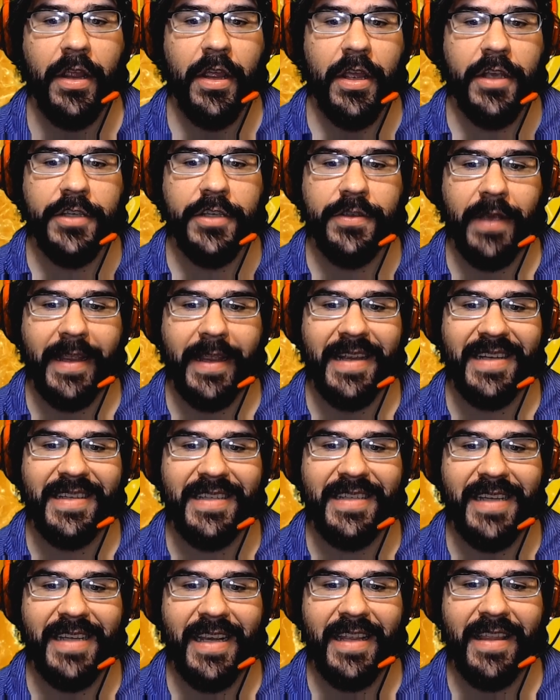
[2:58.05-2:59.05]
So I can
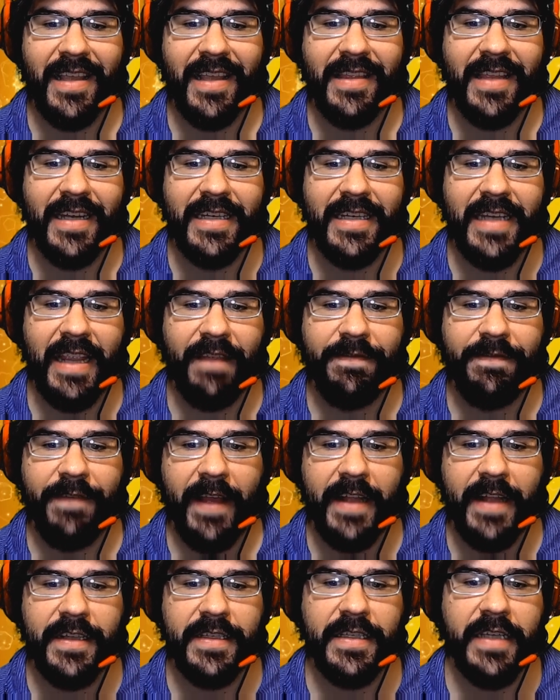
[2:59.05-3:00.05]
see that the
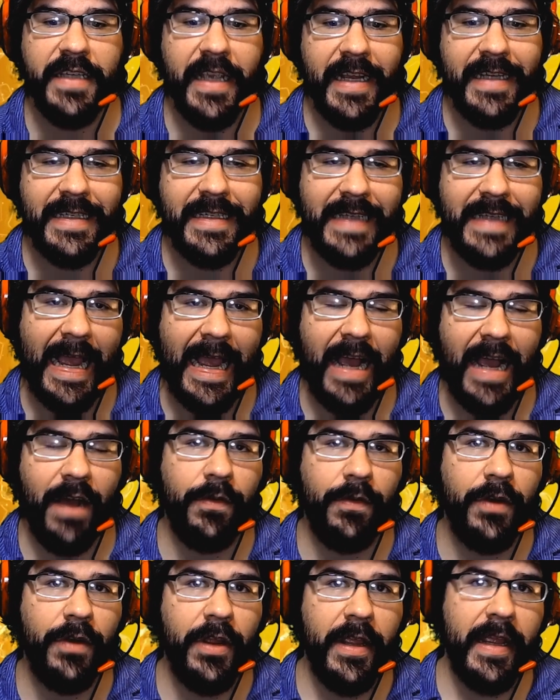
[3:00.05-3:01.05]
defense
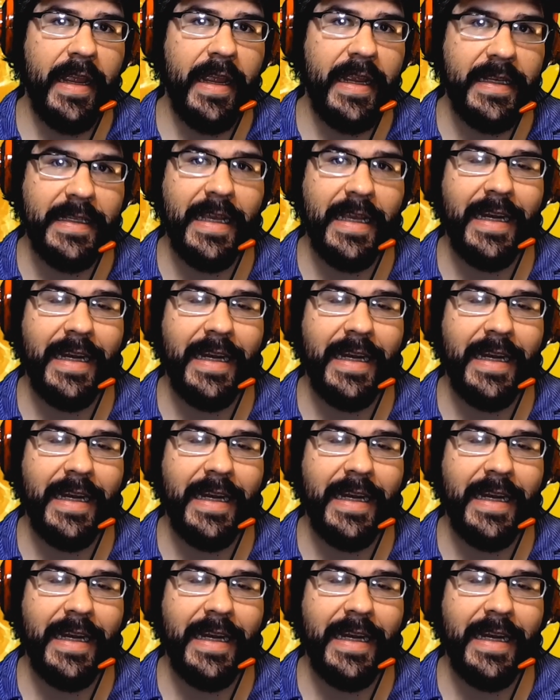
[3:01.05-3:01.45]
down is going to